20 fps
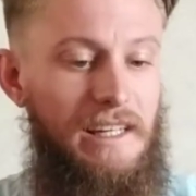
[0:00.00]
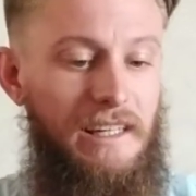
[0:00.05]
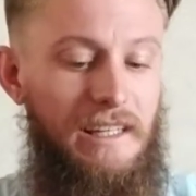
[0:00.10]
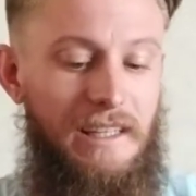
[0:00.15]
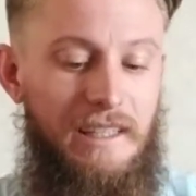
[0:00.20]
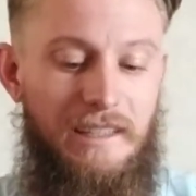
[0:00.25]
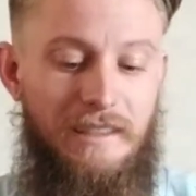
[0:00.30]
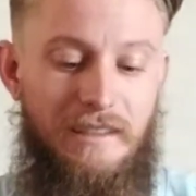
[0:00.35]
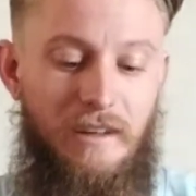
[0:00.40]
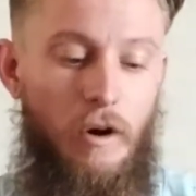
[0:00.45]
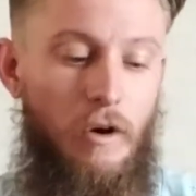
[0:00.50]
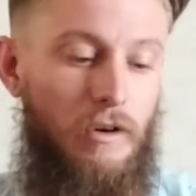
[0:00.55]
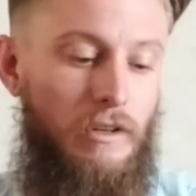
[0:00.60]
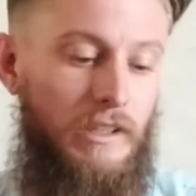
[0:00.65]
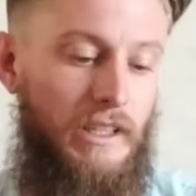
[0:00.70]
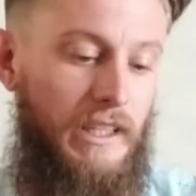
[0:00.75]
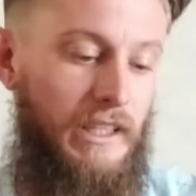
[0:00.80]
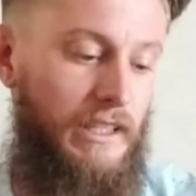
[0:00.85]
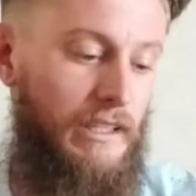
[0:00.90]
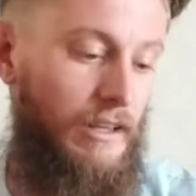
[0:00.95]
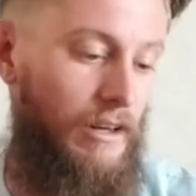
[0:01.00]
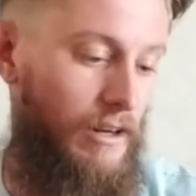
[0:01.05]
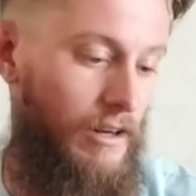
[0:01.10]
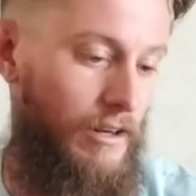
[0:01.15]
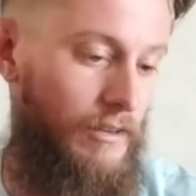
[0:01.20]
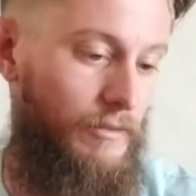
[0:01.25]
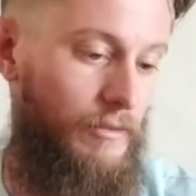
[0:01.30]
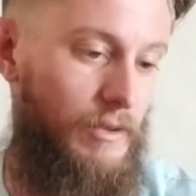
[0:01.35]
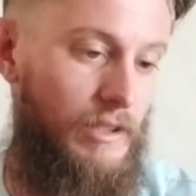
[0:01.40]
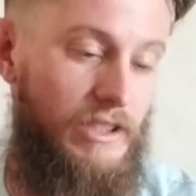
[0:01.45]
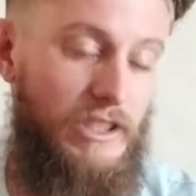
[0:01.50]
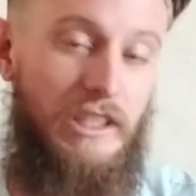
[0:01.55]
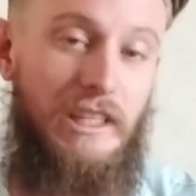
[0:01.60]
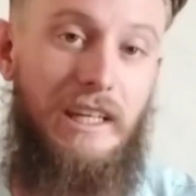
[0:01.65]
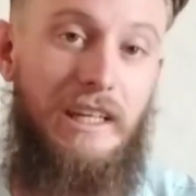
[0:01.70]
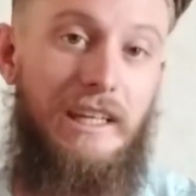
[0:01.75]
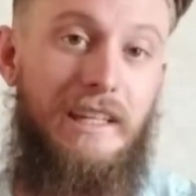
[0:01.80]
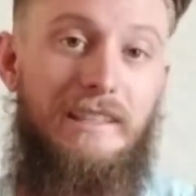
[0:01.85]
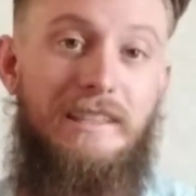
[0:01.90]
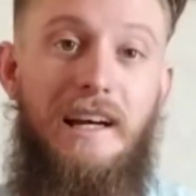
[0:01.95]
It's hard to get off once you
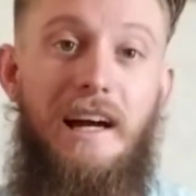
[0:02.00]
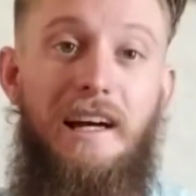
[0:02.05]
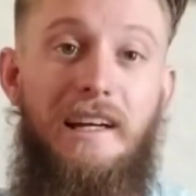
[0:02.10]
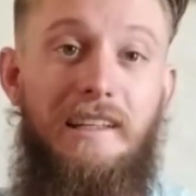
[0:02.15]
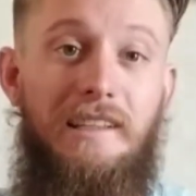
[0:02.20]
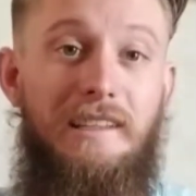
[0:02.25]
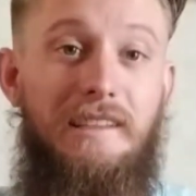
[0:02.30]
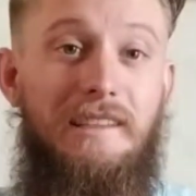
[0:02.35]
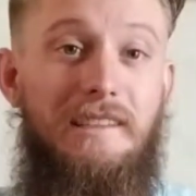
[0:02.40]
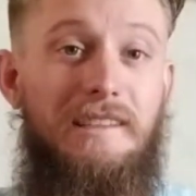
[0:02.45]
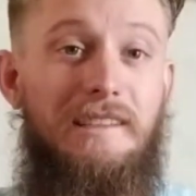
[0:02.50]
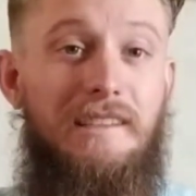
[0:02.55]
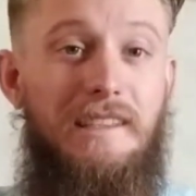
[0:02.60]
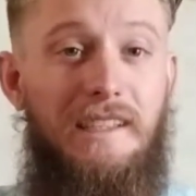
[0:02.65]
get it tightened.